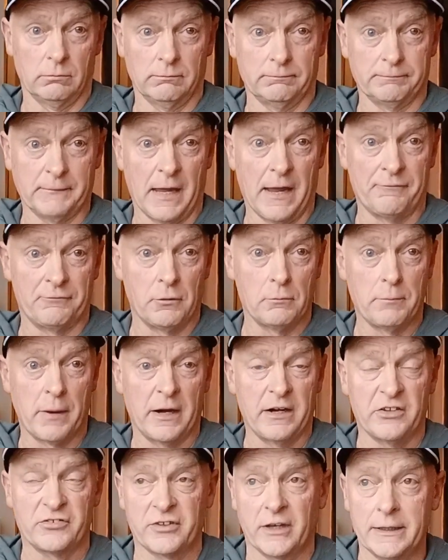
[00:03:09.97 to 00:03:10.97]
they're from
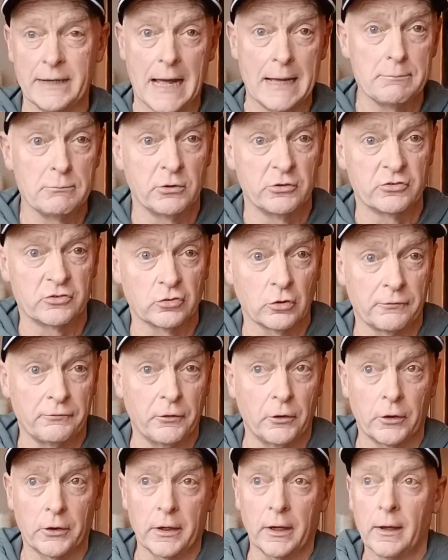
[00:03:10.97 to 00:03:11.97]
Bury St Edmunds,
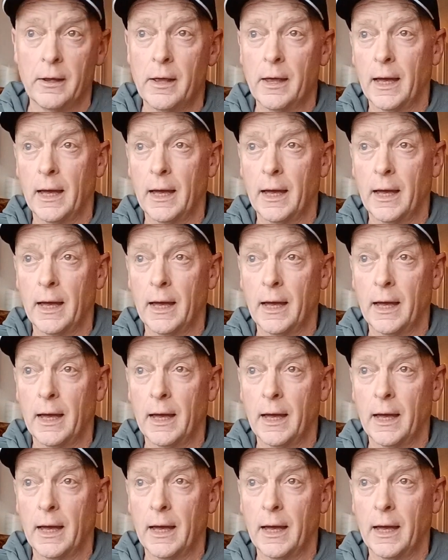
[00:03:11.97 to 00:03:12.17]
Suffolk,